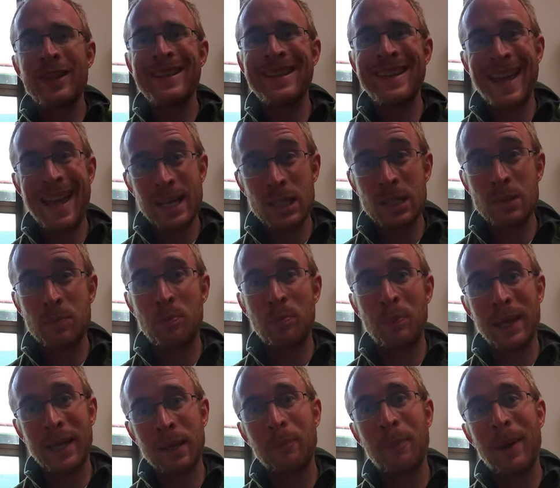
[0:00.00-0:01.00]
So the next
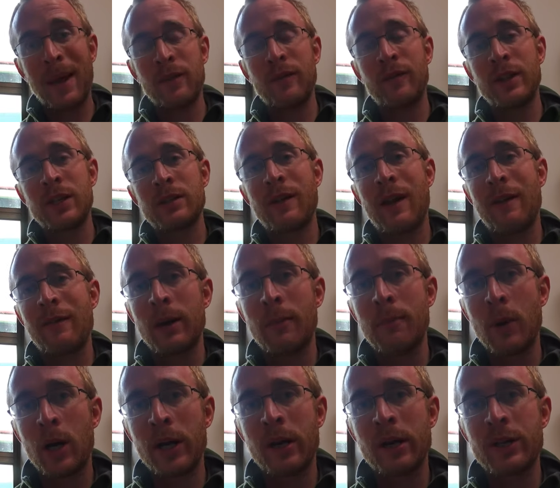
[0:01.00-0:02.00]
big benefit of having a
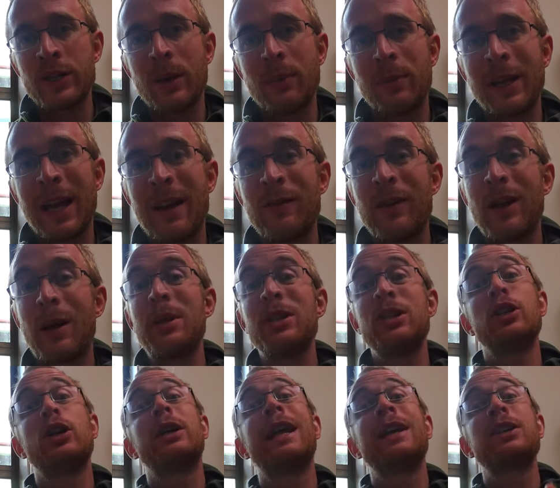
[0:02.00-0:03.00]
microchip cat flap
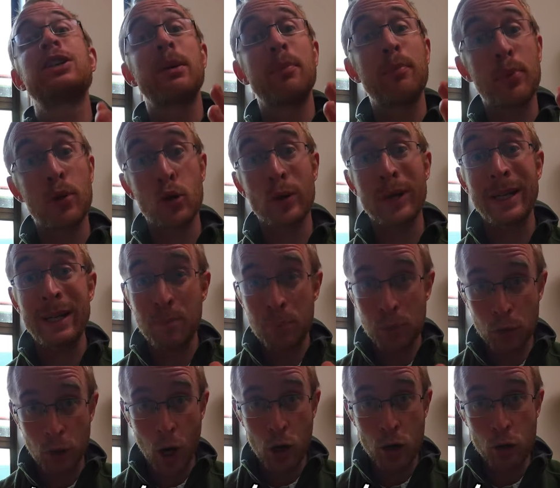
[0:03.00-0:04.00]
is you can actually
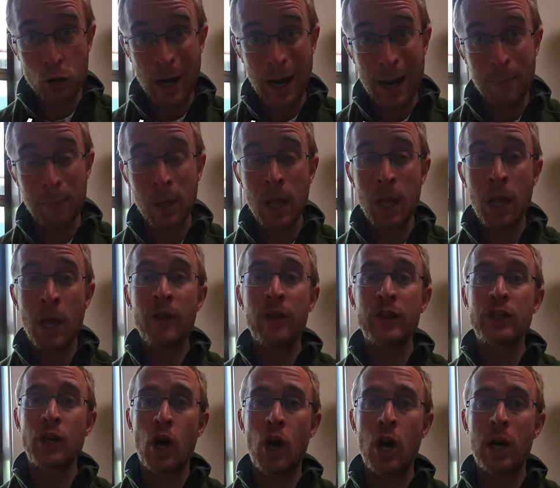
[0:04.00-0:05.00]
pre-program
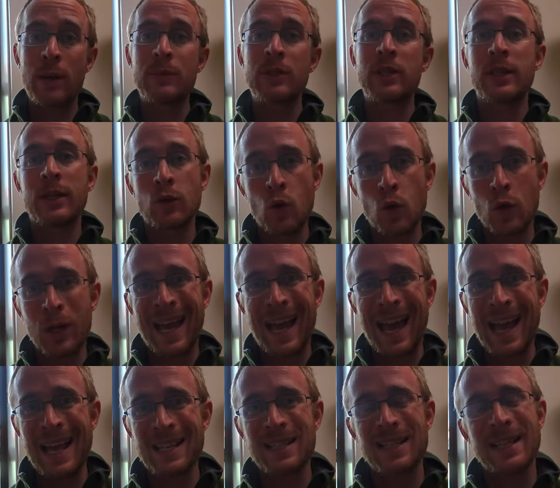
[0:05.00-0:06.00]
the times that your
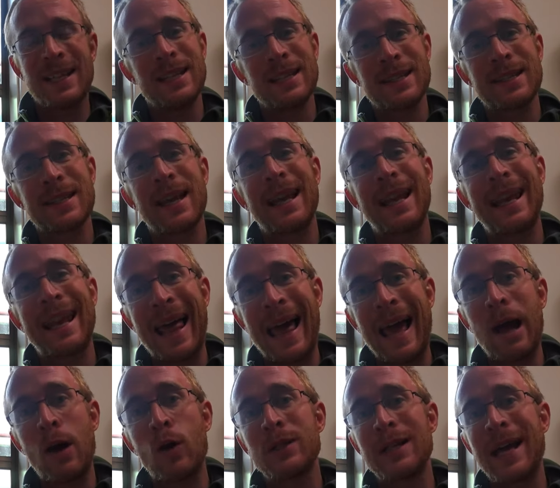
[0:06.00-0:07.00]
cat is
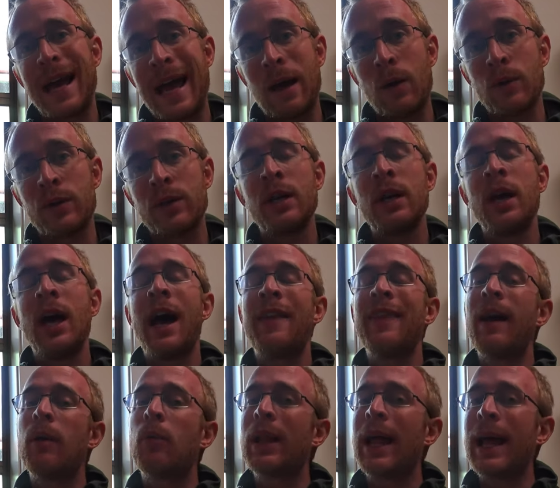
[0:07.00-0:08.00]
allowed out,
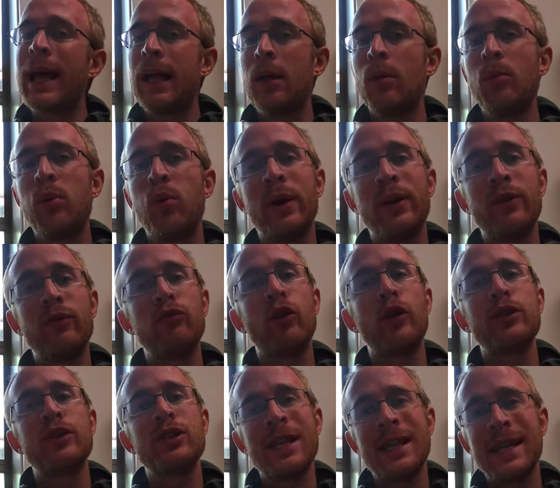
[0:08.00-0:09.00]
and that will help with
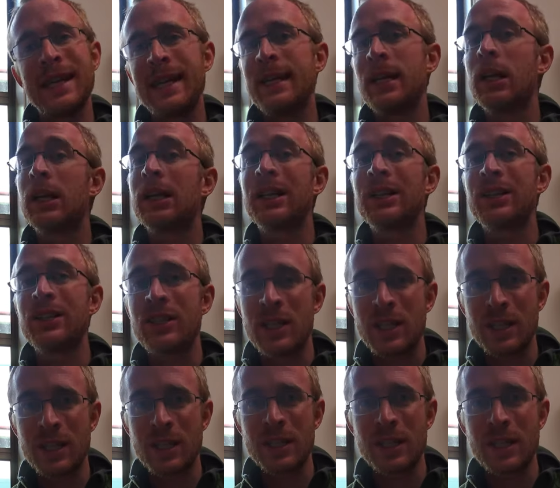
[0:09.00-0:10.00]
routine and
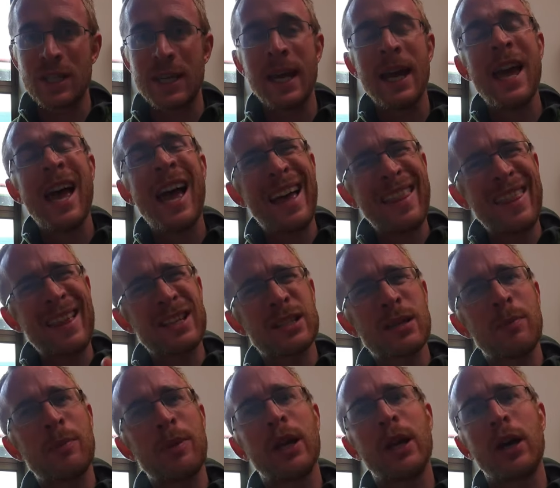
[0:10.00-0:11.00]
consistency, and that's
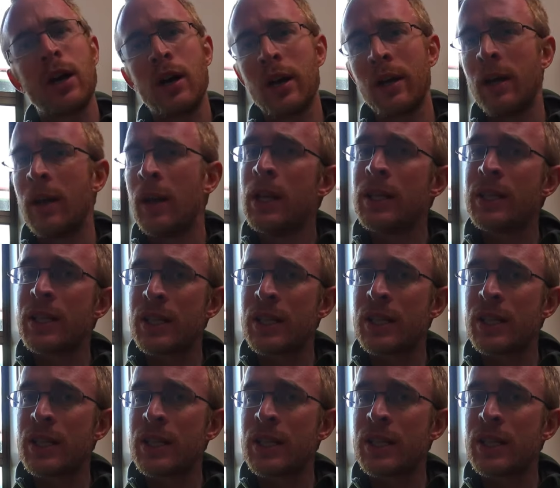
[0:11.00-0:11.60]
something I